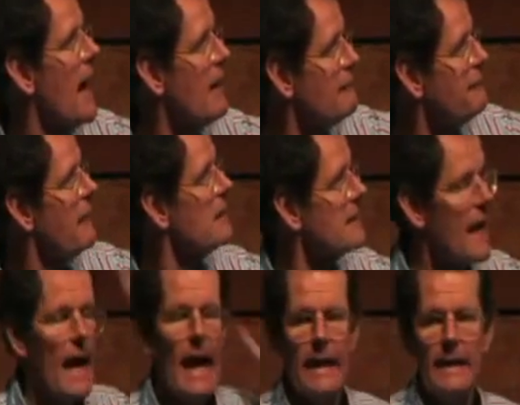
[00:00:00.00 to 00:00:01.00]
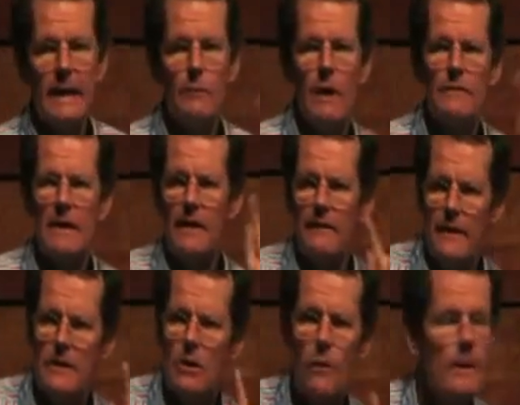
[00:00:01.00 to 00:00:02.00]
and floods and heat waves.
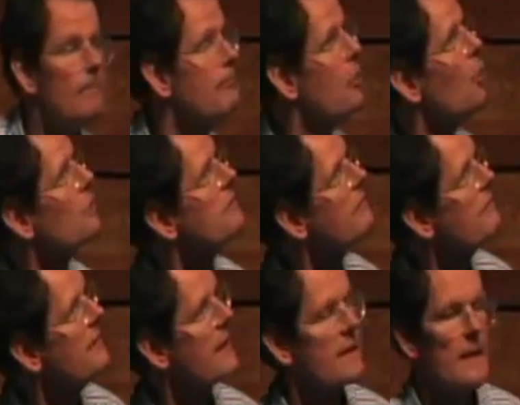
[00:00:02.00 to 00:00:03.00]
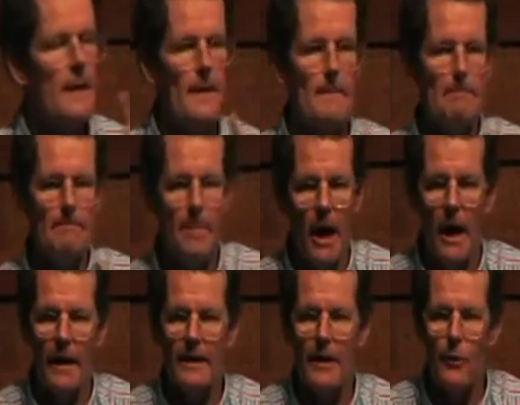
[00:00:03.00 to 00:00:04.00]
These are important things,
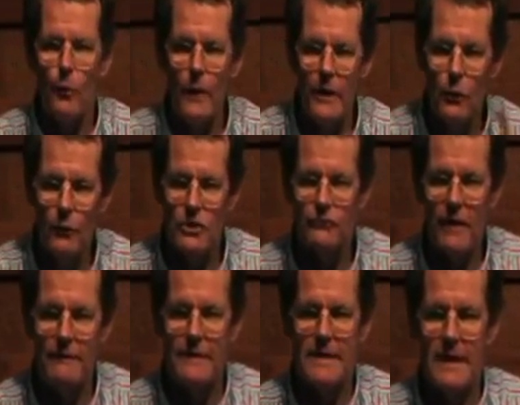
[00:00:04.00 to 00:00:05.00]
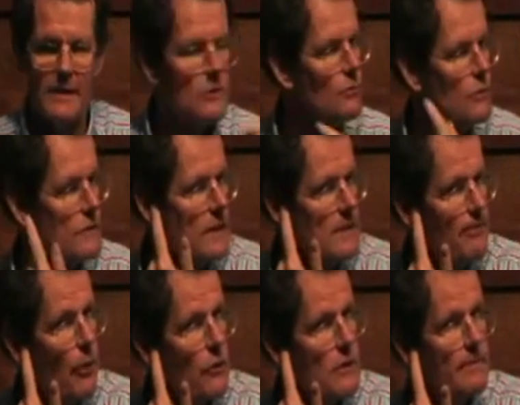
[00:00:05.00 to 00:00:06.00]
but we always gravitate towards these,
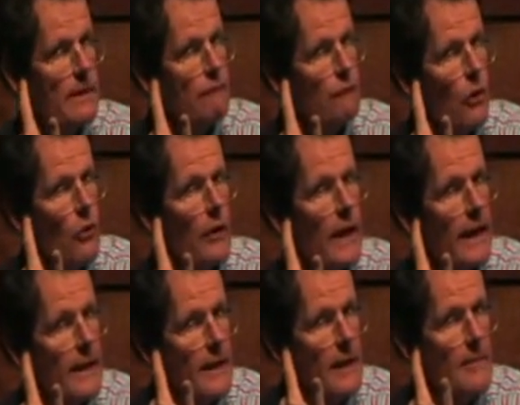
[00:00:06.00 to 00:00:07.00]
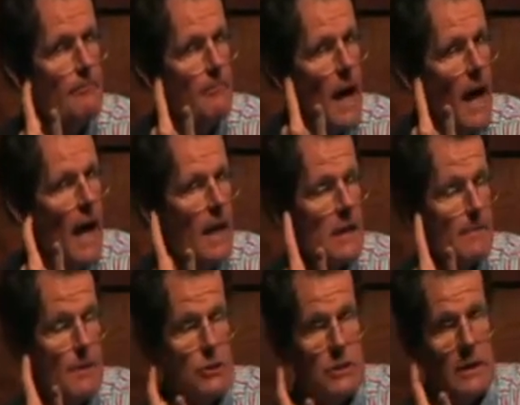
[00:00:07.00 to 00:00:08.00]
possibly wrongly,
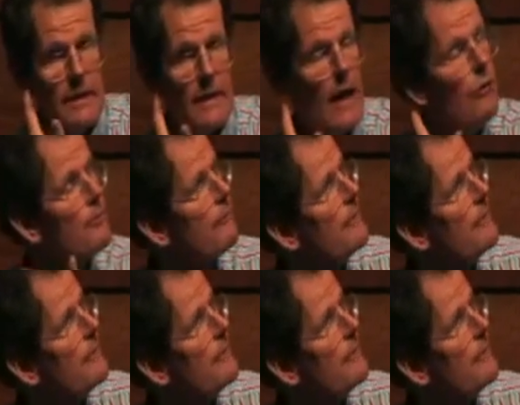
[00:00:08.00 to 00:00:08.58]
especially in the health